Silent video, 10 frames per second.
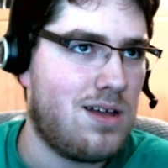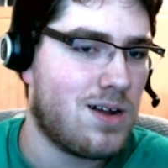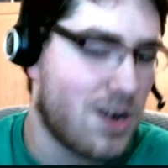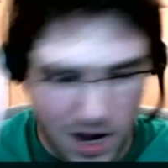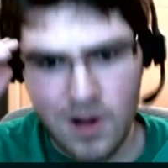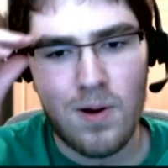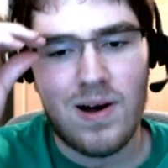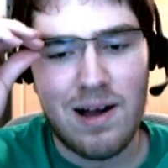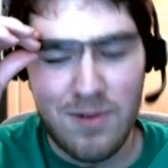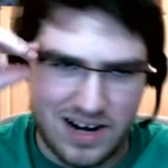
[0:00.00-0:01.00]
Cool.
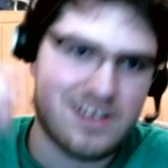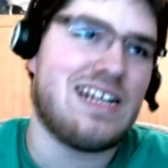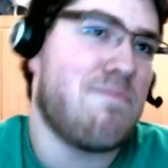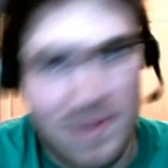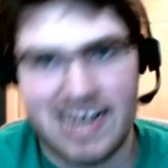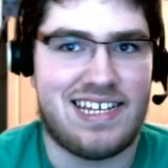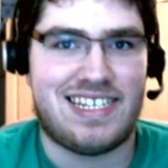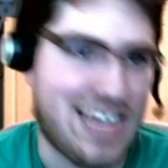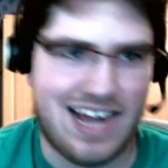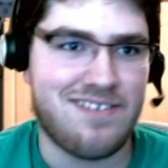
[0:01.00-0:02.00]
I want to look like Miley
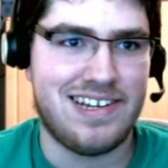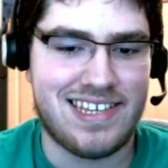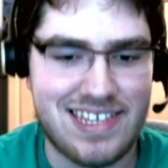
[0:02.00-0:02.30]
Cyrus.